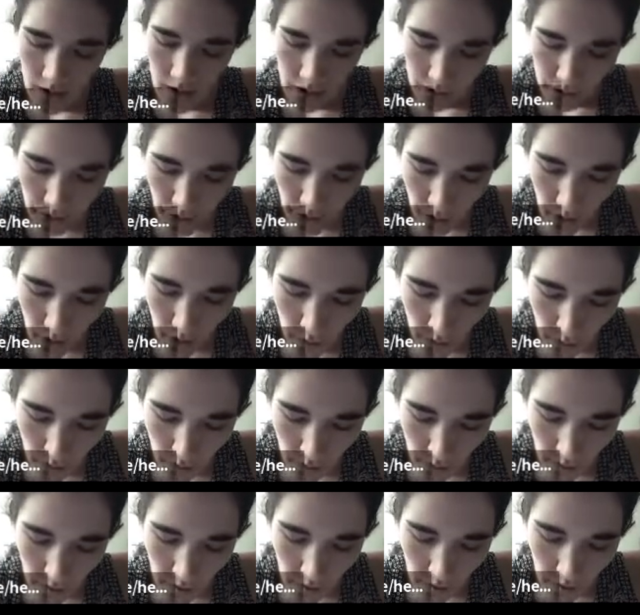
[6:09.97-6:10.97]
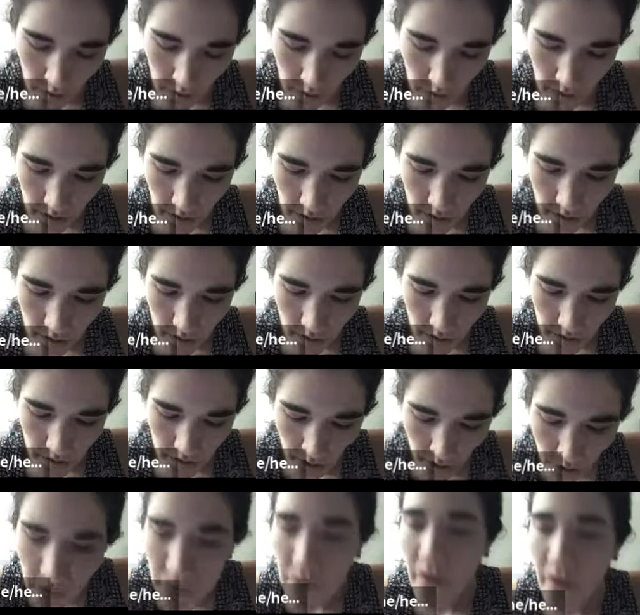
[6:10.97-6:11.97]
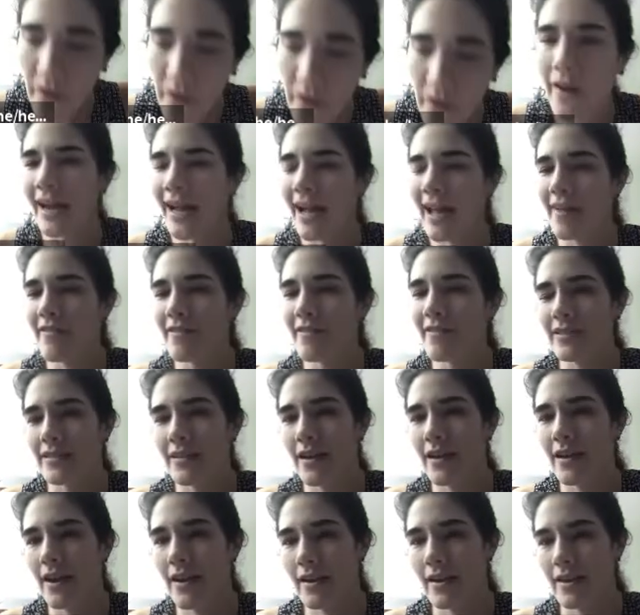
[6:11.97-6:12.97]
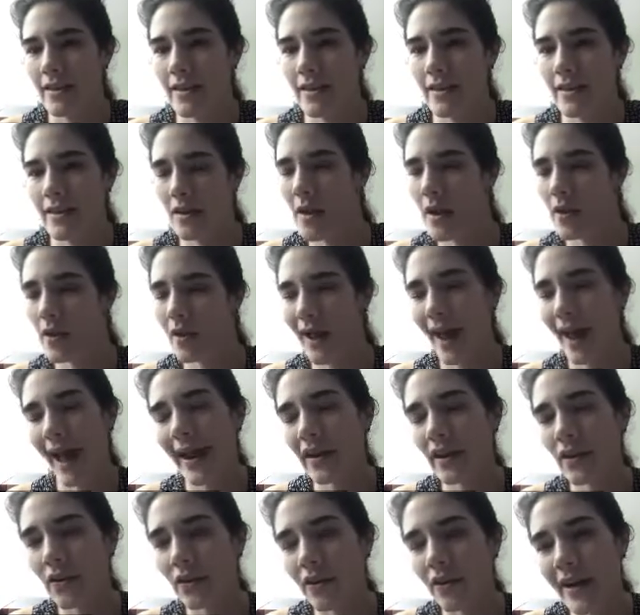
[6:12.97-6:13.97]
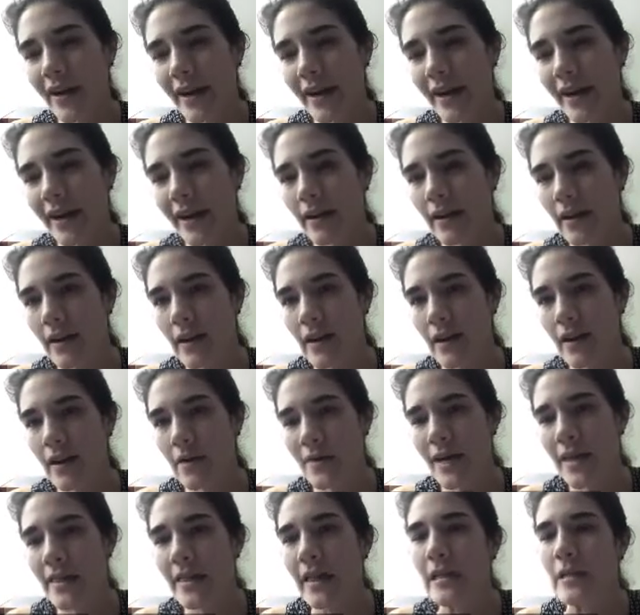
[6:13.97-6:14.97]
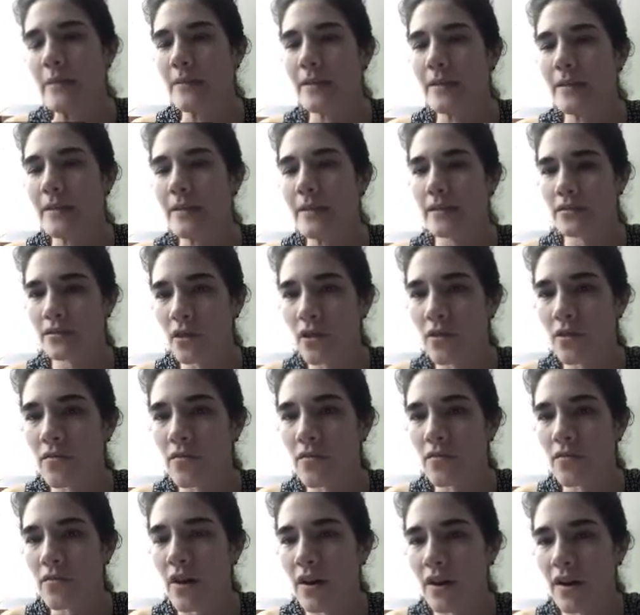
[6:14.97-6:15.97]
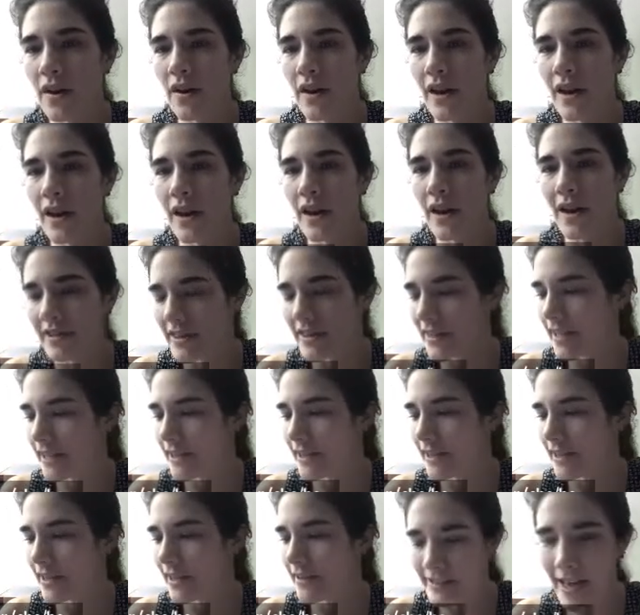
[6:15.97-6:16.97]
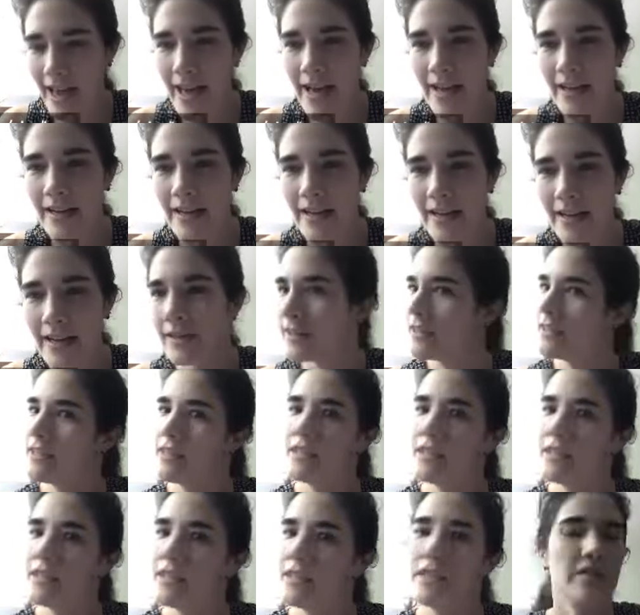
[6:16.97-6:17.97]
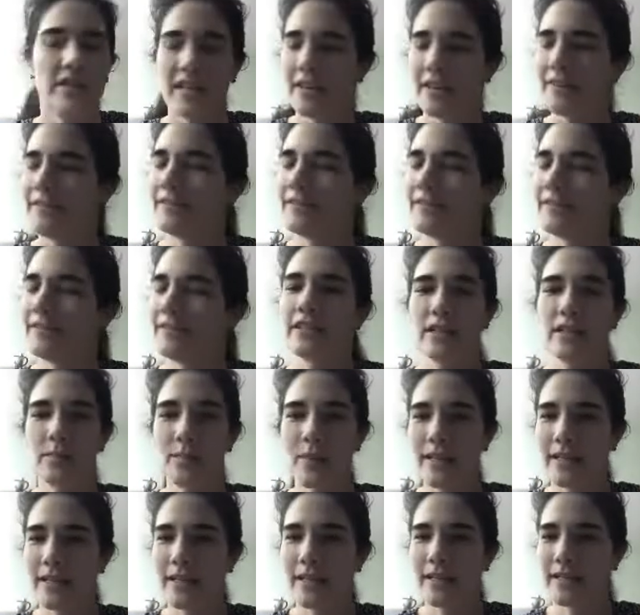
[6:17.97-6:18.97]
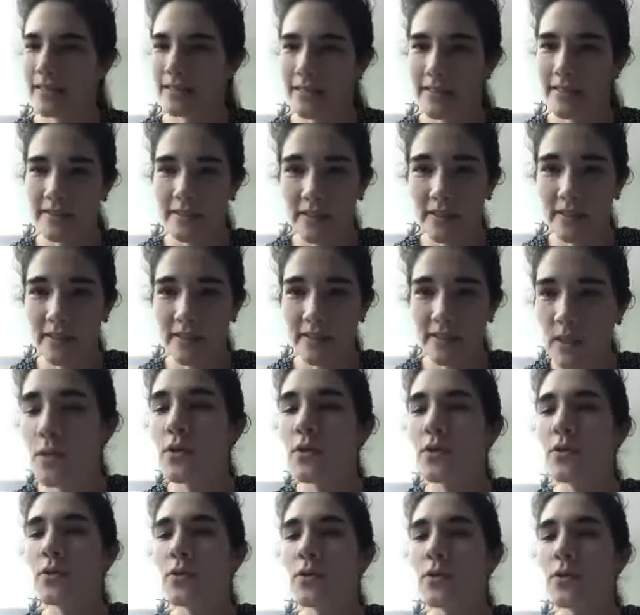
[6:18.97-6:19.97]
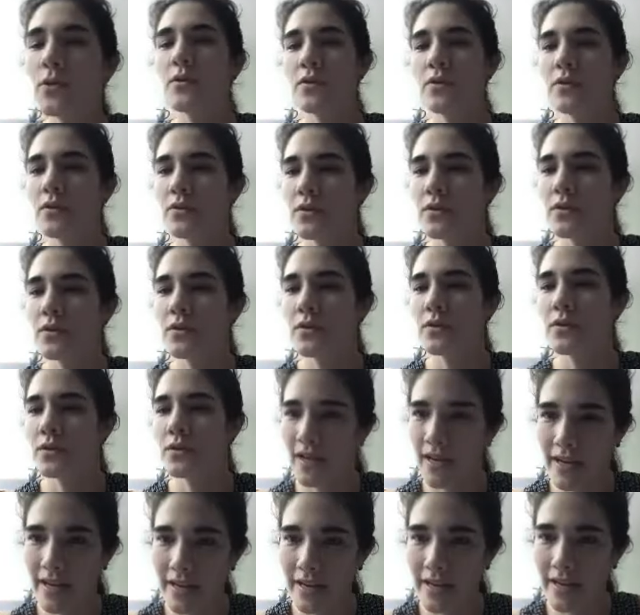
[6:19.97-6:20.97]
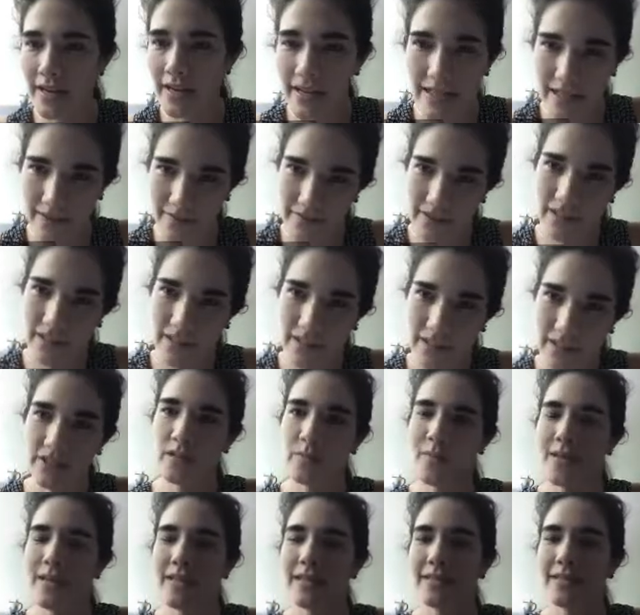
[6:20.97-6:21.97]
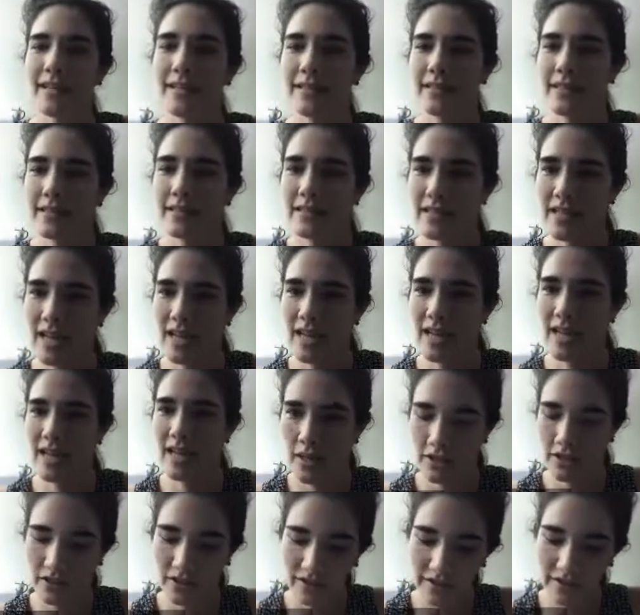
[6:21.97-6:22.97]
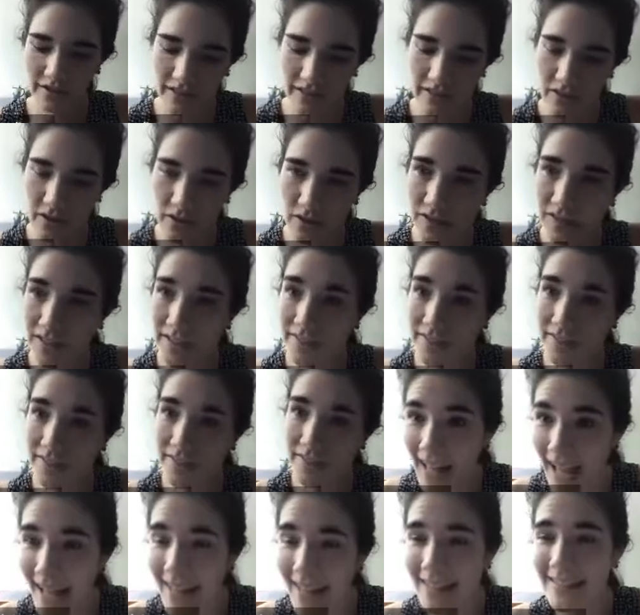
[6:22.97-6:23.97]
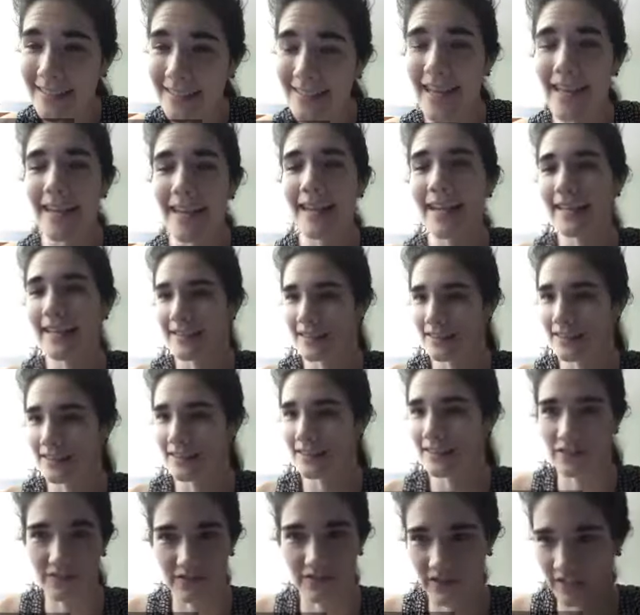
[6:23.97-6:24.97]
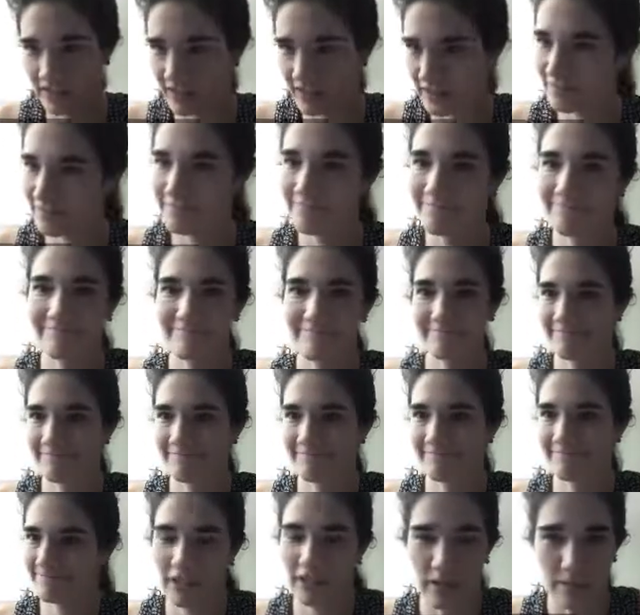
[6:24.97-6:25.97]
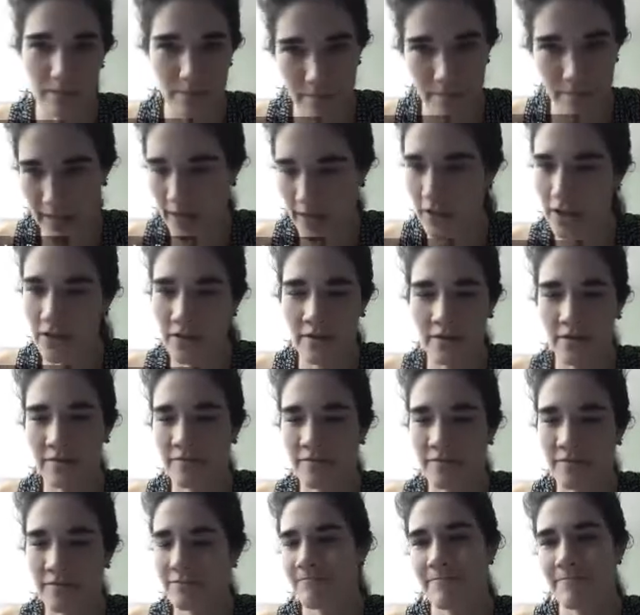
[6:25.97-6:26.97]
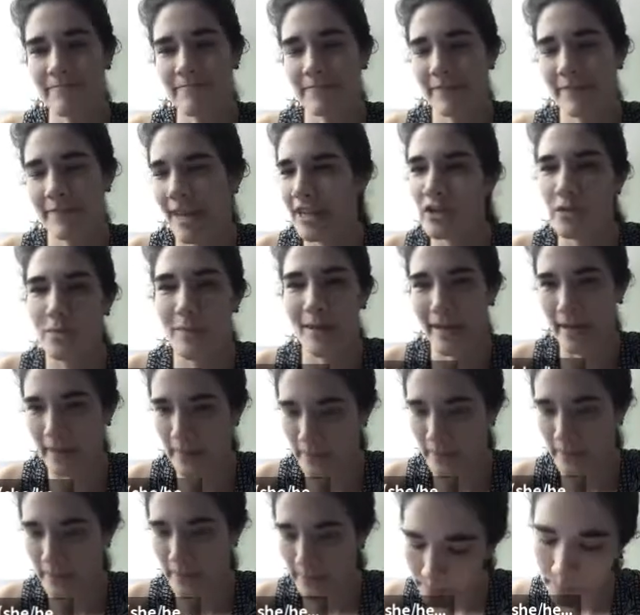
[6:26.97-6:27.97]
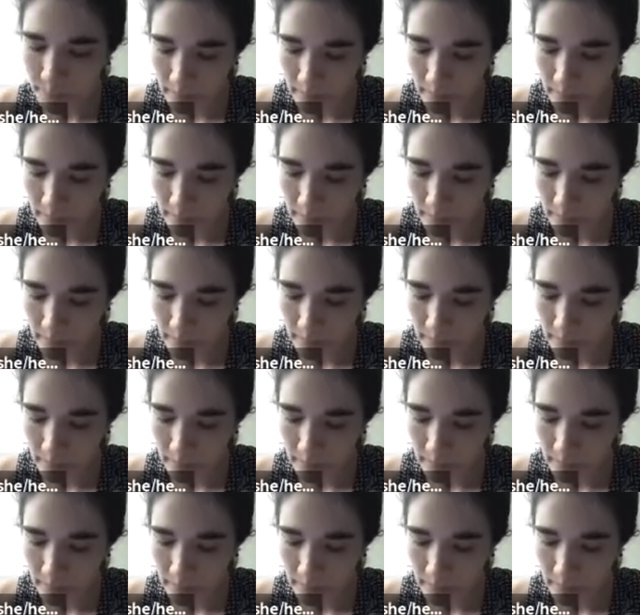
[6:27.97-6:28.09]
So far I haven't said anything about category. And that's because so far everything I've said, the definitions make sense in the smooth setting, the definitions make sense in the topologically locally flat setting, and sort of just take your pick.